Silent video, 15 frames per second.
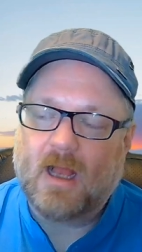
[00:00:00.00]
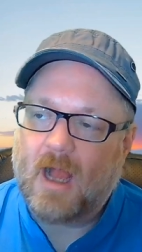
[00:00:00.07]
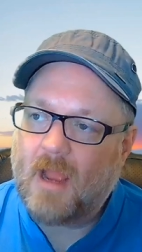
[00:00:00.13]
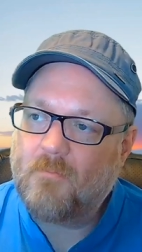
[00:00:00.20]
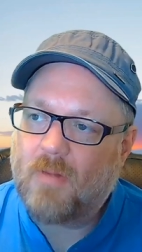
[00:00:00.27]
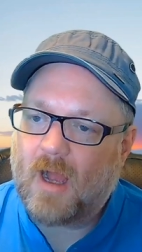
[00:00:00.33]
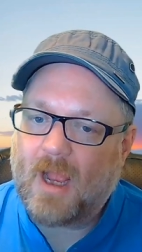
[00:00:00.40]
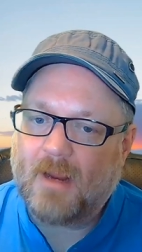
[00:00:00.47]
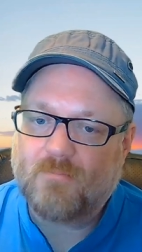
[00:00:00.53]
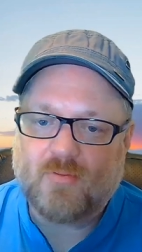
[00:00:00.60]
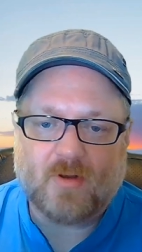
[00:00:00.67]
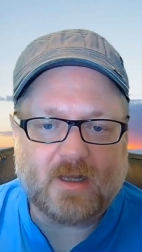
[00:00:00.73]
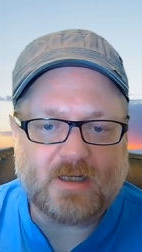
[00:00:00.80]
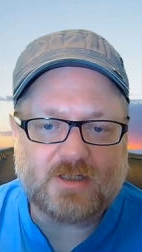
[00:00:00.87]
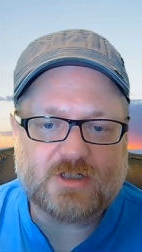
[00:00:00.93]
I buy
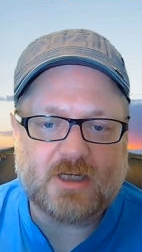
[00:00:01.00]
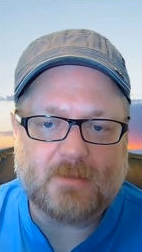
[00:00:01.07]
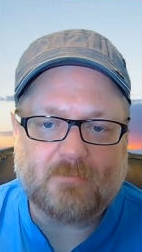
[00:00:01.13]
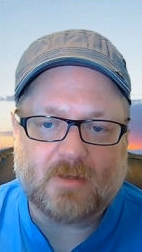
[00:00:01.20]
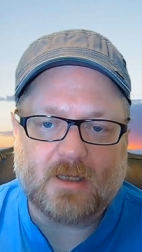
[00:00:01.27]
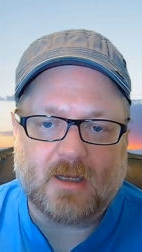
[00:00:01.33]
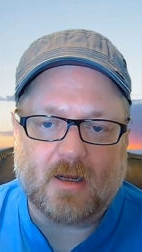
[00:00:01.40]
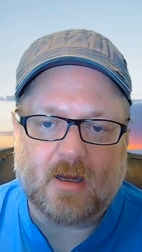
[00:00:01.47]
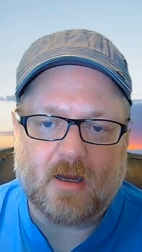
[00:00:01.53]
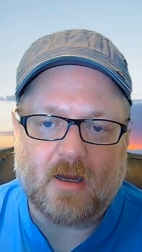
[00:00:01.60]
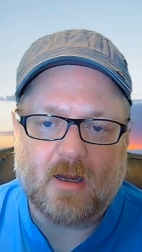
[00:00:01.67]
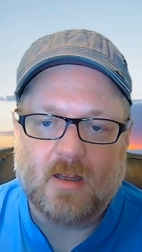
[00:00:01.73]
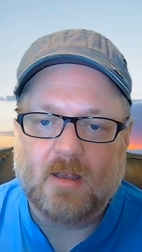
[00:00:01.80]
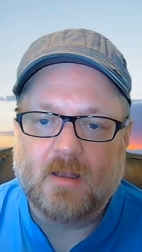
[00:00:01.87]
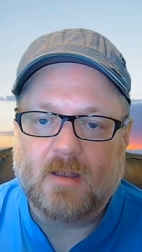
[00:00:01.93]
pretty cheap gear,
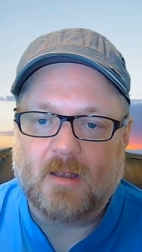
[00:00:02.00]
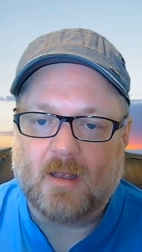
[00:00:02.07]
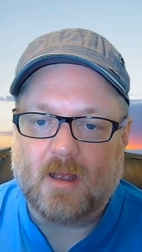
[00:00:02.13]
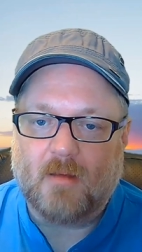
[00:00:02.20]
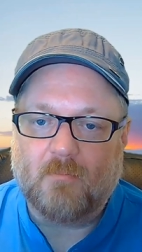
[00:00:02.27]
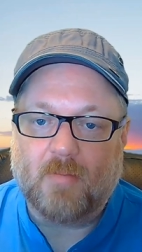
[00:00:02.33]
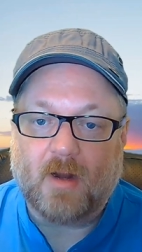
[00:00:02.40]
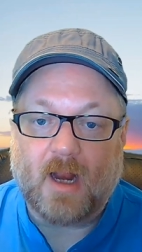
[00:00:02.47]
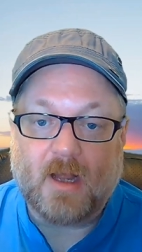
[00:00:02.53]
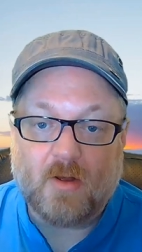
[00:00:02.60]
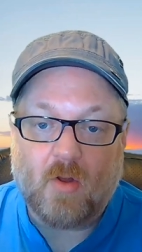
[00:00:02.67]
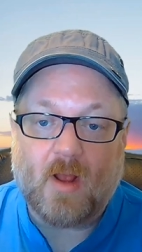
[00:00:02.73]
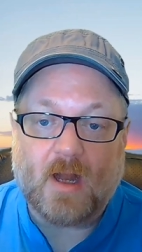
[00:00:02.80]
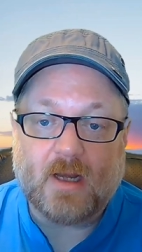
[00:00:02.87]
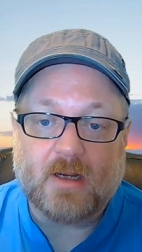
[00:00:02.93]
but I
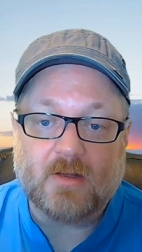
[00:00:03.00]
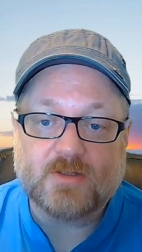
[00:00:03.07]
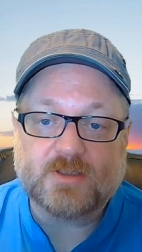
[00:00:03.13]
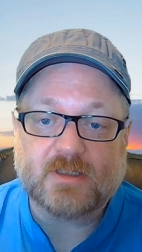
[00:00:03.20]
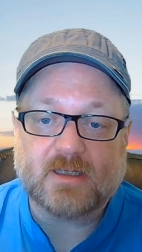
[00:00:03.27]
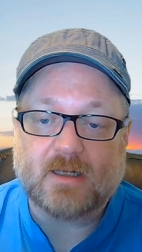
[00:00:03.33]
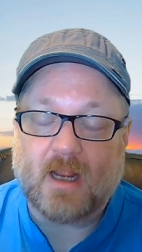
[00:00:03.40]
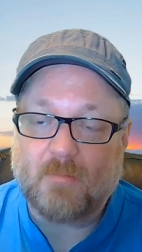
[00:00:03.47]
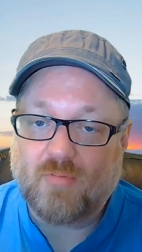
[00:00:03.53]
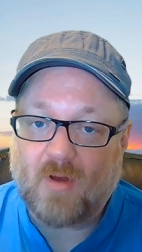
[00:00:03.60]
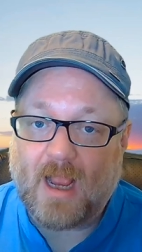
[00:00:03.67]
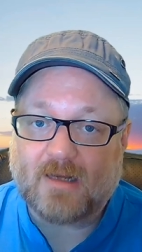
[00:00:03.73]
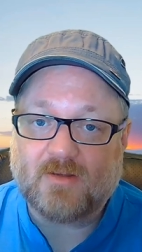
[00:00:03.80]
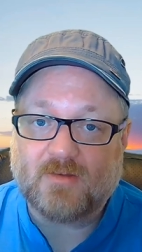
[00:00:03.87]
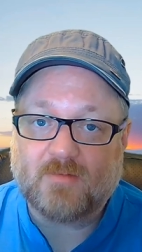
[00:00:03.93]
know how to use it and I
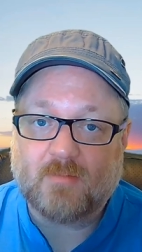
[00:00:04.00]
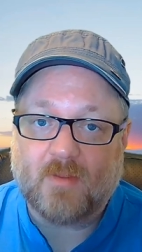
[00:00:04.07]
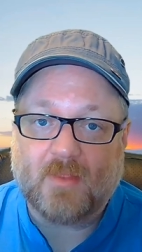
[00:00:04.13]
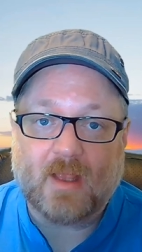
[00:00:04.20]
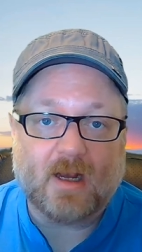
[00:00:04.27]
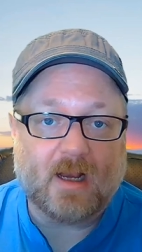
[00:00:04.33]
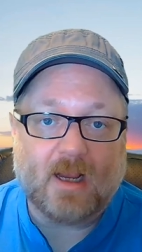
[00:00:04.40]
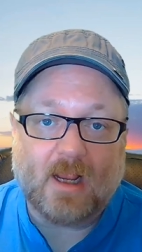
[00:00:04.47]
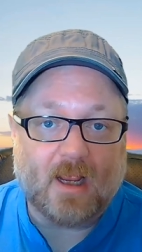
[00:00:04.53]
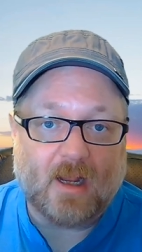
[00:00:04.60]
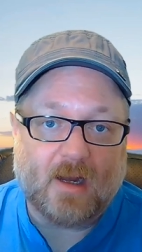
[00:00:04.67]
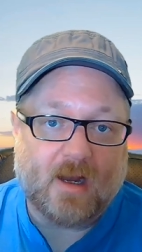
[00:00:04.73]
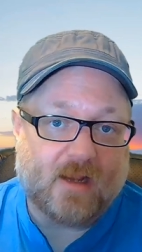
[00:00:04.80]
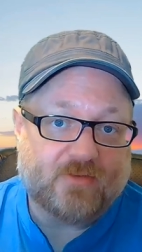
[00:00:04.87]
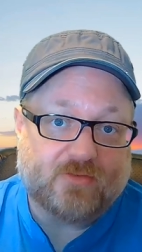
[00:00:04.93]
practice with it,
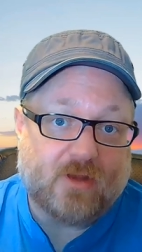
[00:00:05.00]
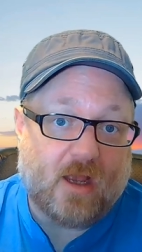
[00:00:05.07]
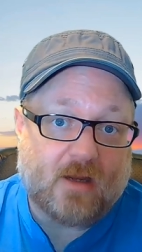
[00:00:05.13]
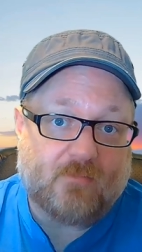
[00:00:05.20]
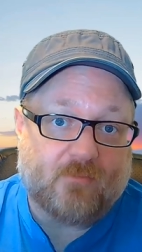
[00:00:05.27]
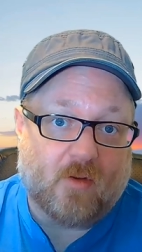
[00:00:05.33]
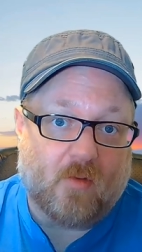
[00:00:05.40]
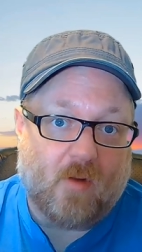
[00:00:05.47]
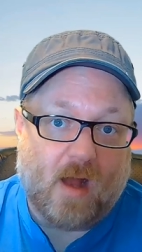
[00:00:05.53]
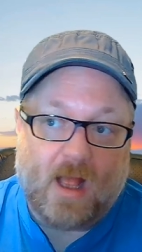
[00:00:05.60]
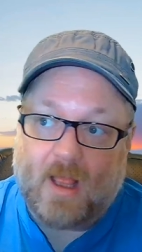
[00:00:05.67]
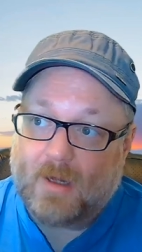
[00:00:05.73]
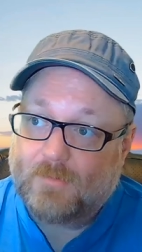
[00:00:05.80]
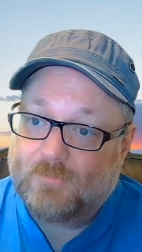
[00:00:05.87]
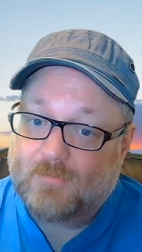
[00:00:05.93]
and I suck for a
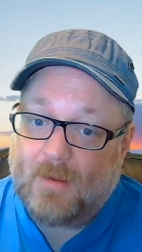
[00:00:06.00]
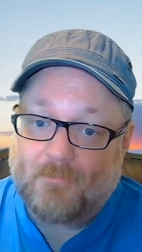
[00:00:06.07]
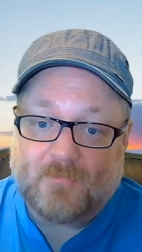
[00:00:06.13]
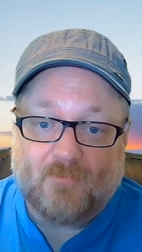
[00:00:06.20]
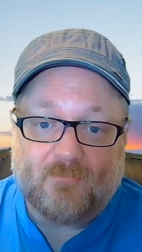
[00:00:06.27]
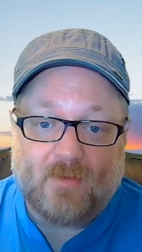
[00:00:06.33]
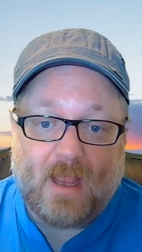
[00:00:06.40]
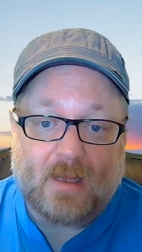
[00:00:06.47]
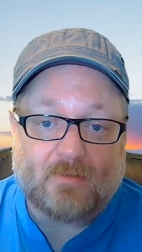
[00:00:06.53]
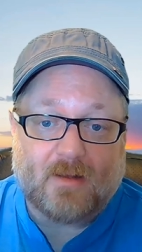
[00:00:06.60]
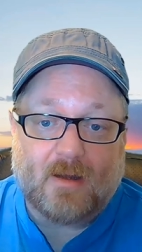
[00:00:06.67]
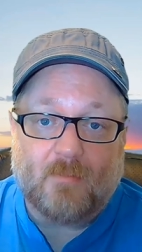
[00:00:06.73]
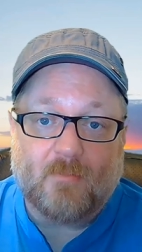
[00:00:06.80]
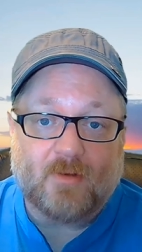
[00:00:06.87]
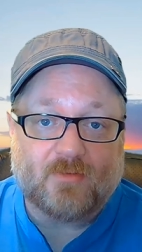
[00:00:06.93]
while. I accept the fact
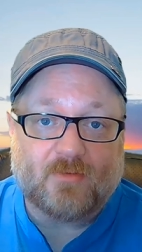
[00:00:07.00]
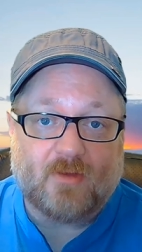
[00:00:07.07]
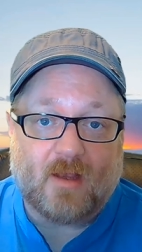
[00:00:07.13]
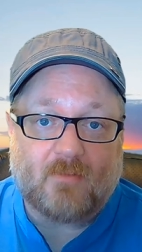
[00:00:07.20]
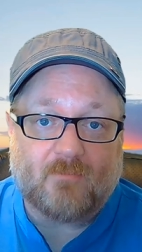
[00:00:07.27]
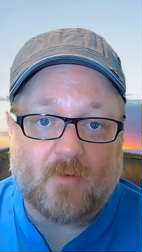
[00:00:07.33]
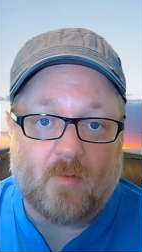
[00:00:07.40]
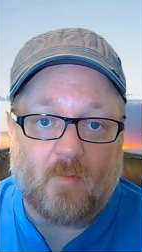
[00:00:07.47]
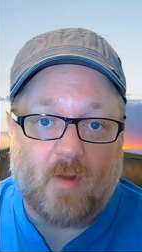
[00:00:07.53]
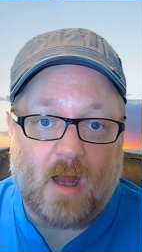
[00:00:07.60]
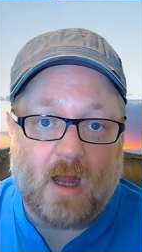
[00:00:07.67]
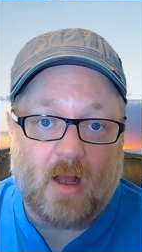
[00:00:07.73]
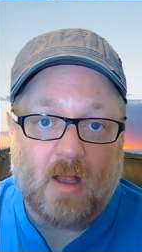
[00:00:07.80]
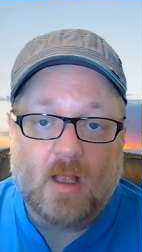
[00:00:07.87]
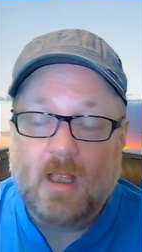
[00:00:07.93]
that I'm going to suck for a
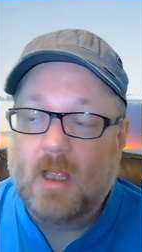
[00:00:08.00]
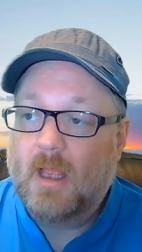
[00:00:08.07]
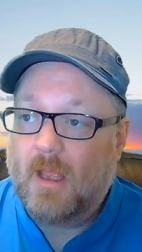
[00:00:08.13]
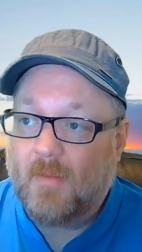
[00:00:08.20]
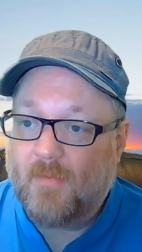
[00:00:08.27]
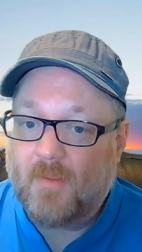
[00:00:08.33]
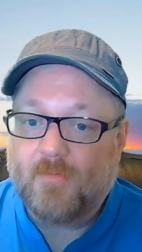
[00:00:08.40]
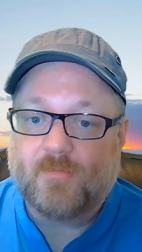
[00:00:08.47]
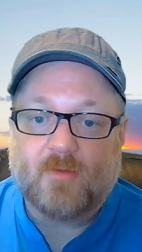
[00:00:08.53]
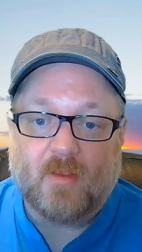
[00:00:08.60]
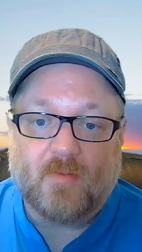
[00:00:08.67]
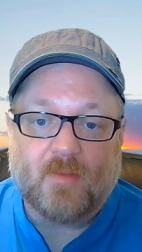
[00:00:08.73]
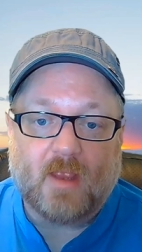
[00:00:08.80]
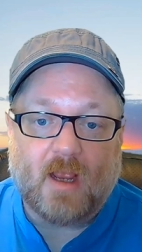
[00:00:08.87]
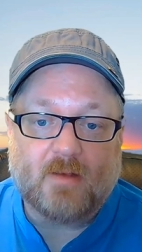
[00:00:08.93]
while, and then
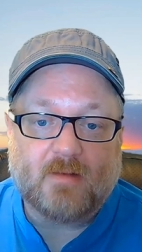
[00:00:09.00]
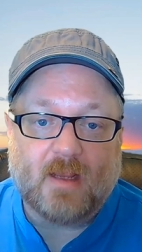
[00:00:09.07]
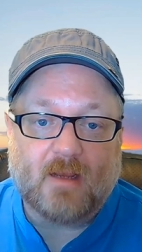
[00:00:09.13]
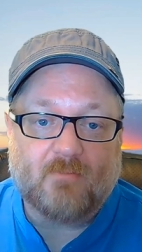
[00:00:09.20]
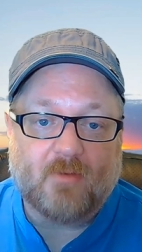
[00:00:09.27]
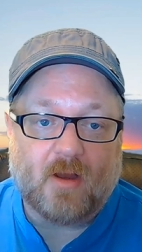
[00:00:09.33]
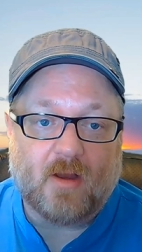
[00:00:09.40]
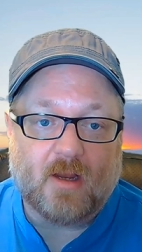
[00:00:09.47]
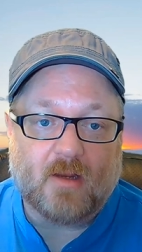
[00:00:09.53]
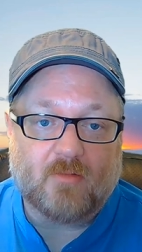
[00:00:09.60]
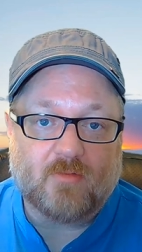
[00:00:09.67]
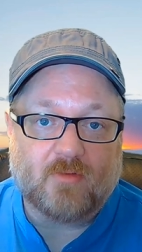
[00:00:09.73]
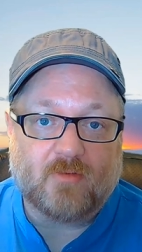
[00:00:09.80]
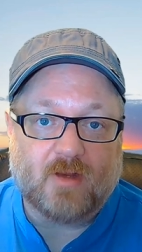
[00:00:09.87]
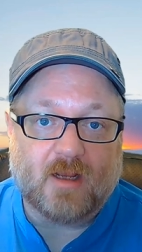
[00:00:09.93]
suddenly I take very
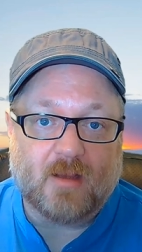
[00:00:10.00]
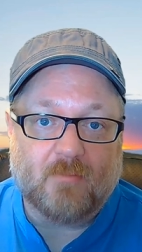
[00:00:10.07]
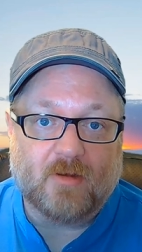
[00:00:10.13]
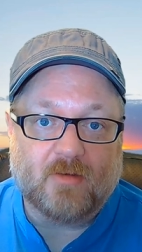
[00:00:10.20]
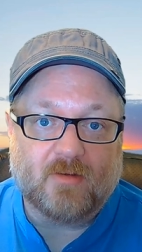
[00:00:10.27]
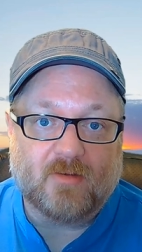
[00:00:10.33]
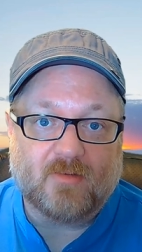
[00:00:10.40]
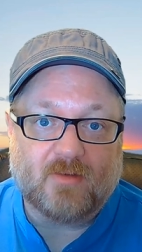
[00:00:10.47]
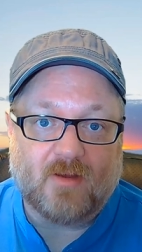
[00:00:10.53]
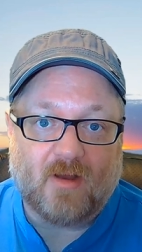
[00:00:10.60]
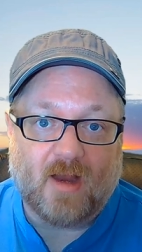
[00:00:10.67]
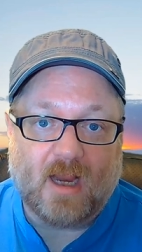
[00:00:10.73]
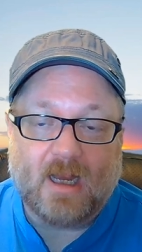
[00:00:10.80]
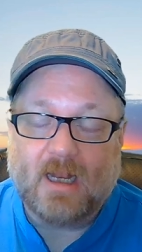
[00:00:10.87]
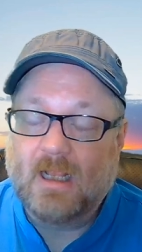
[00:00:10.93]
interesting images, all
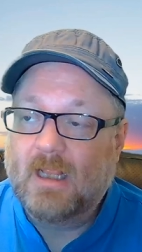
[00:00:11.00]
right?